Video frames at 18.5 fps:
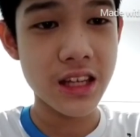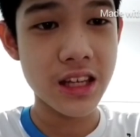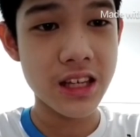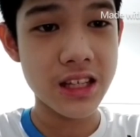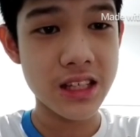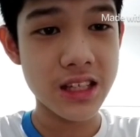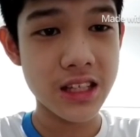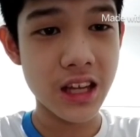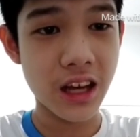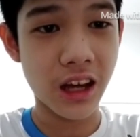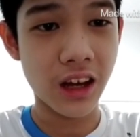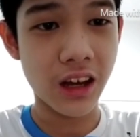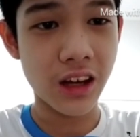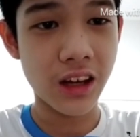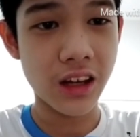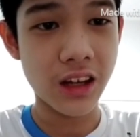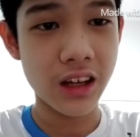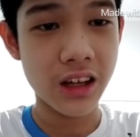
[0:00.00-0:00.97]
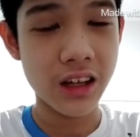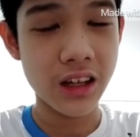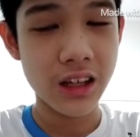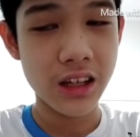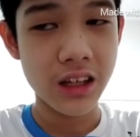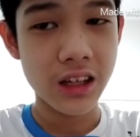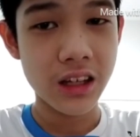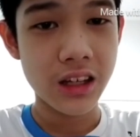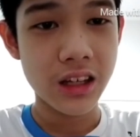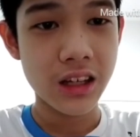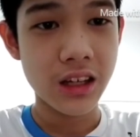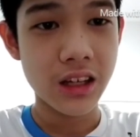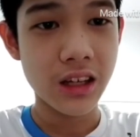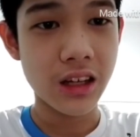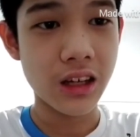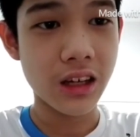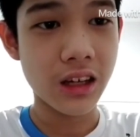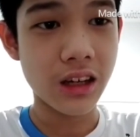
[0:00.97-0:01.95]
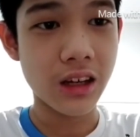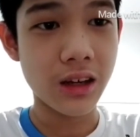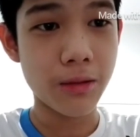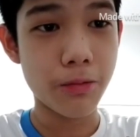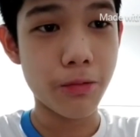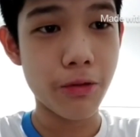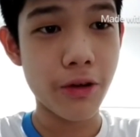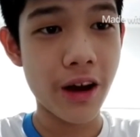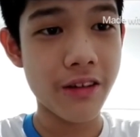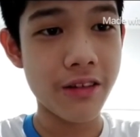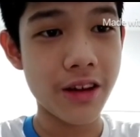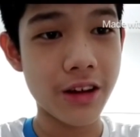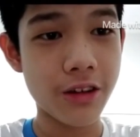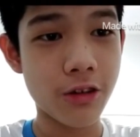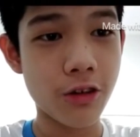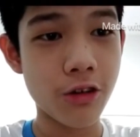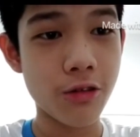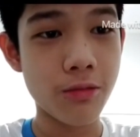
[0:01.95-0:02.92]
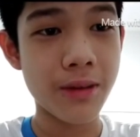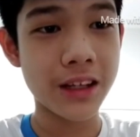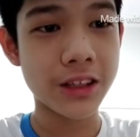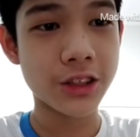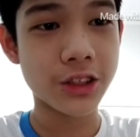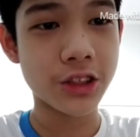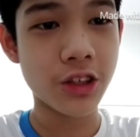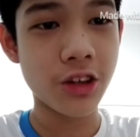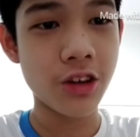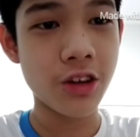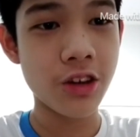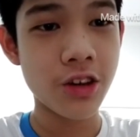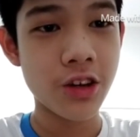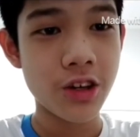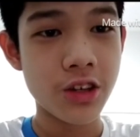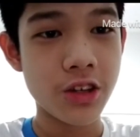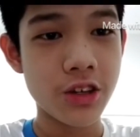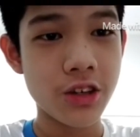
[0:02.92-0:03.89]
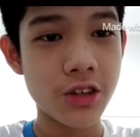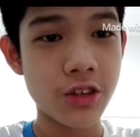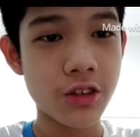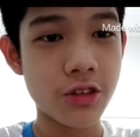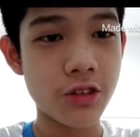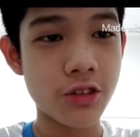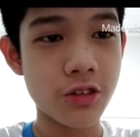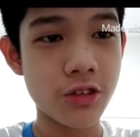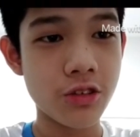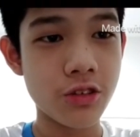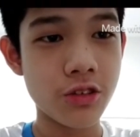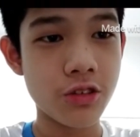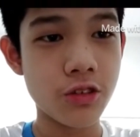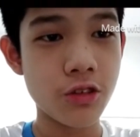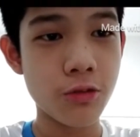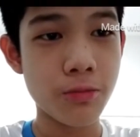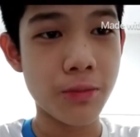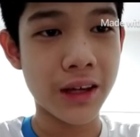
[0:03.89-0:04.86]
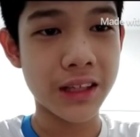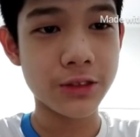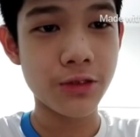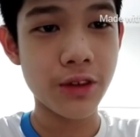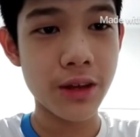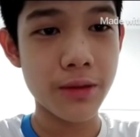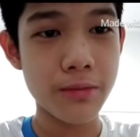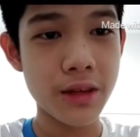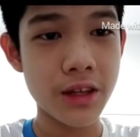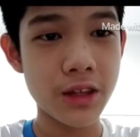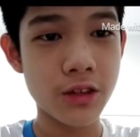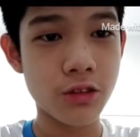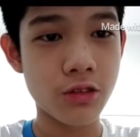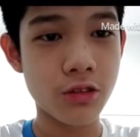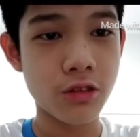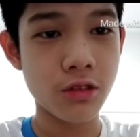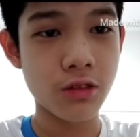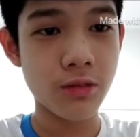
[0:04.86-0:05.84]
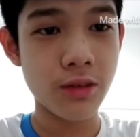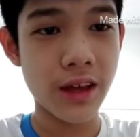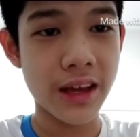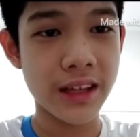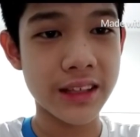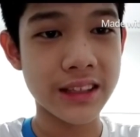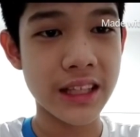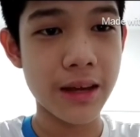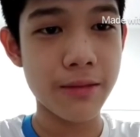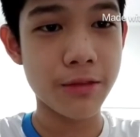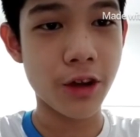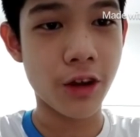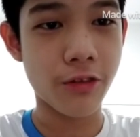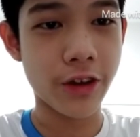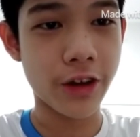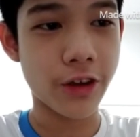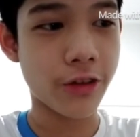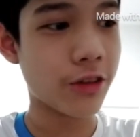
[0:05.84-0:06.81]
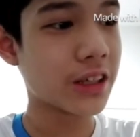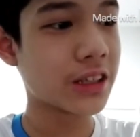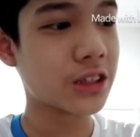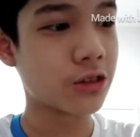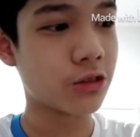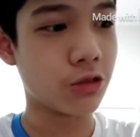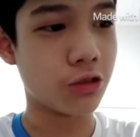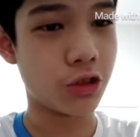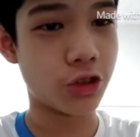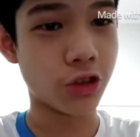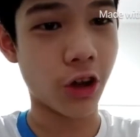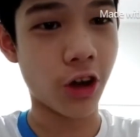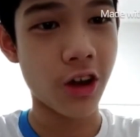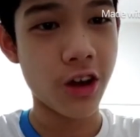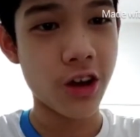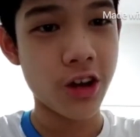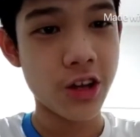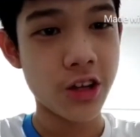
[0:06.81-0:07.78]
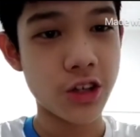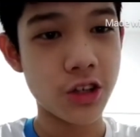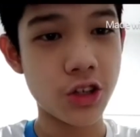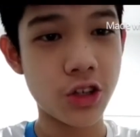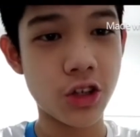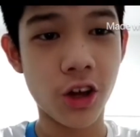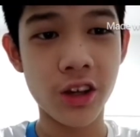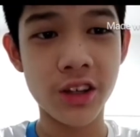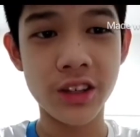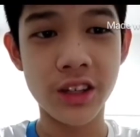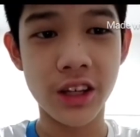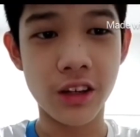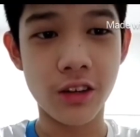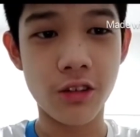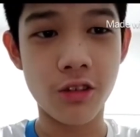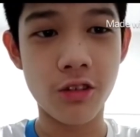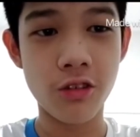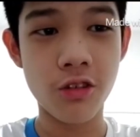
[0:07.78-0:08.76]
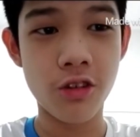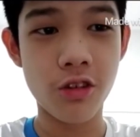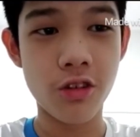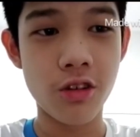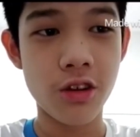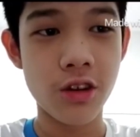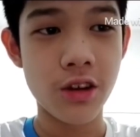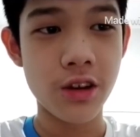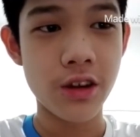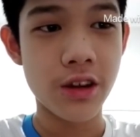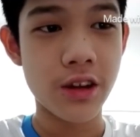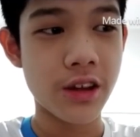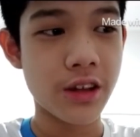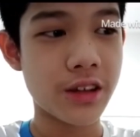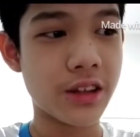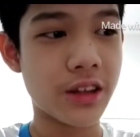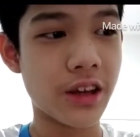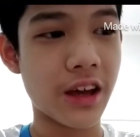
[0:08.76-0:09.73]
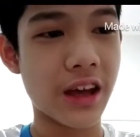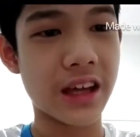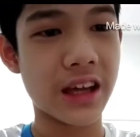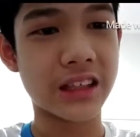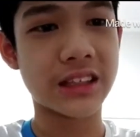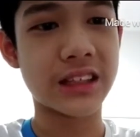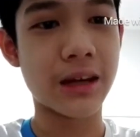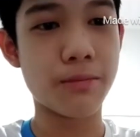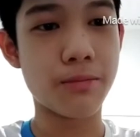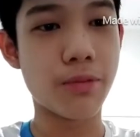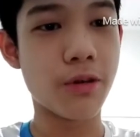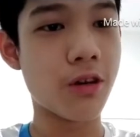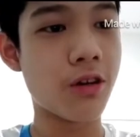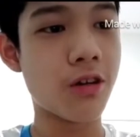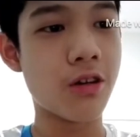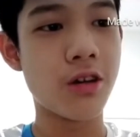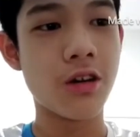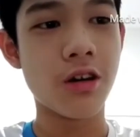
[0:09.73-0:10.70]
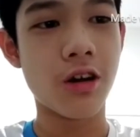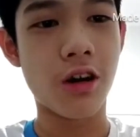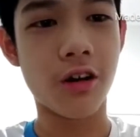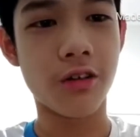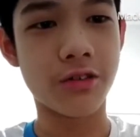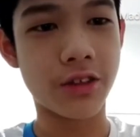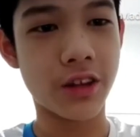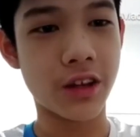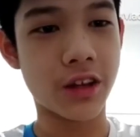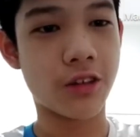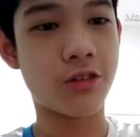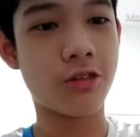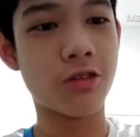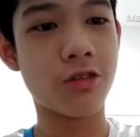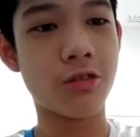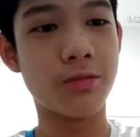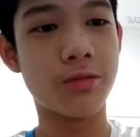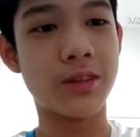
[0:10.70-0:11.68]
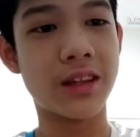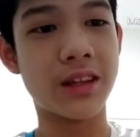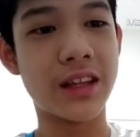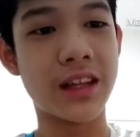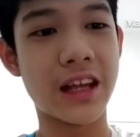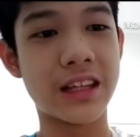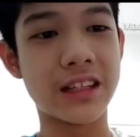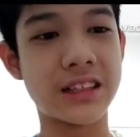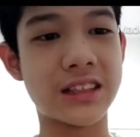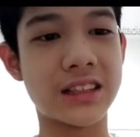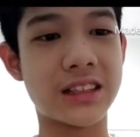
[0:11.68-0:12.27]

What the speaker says: is a private group, so you must wait me accept your request to join the group. The example of the group, let's